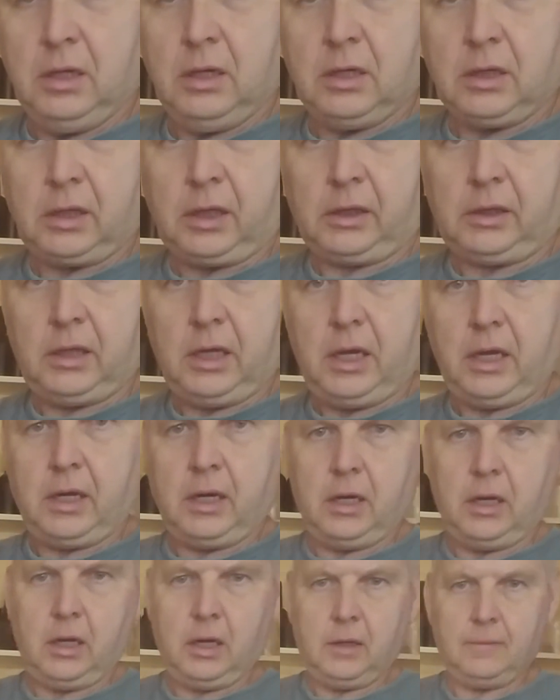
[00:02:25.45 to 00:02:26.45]
Got
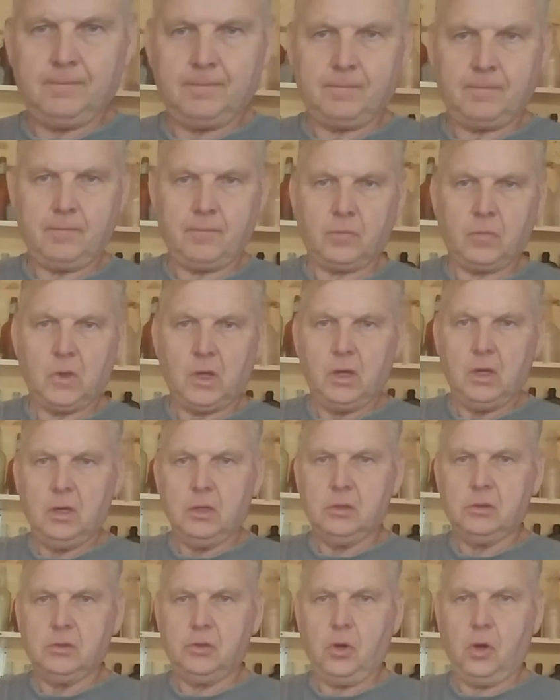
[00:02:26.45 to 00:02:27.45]
that
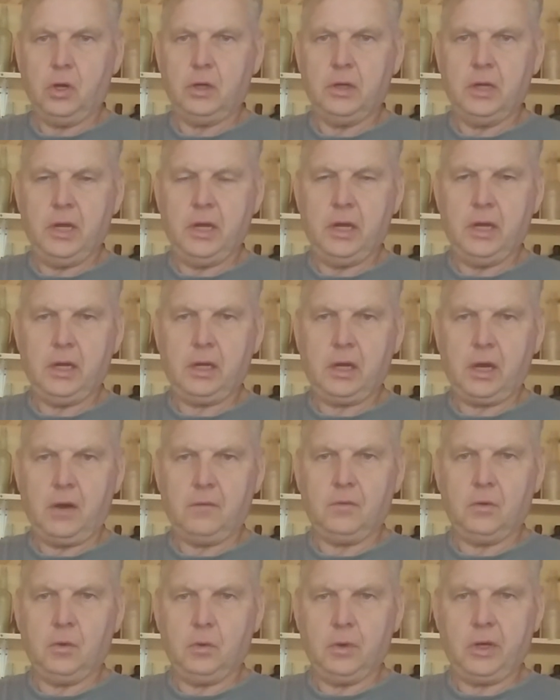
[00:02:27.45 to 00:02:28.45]
John Day cover,
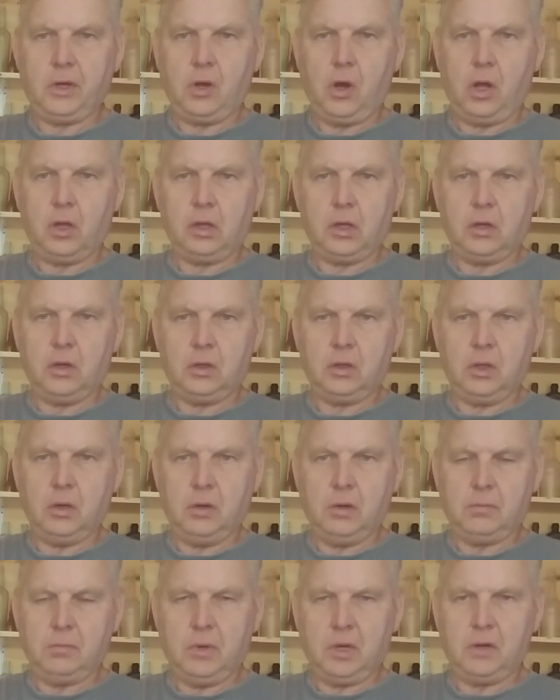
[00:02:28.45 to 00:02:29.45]
we call it, on the
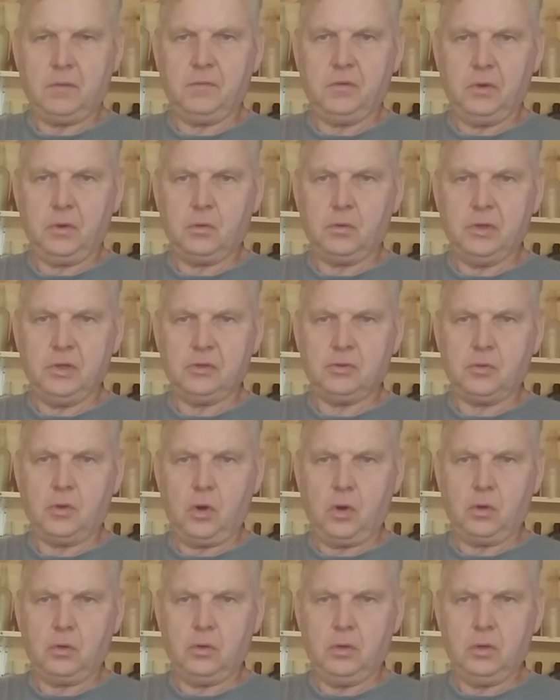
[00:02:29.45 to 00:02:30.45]
Butterfield Ridge Road.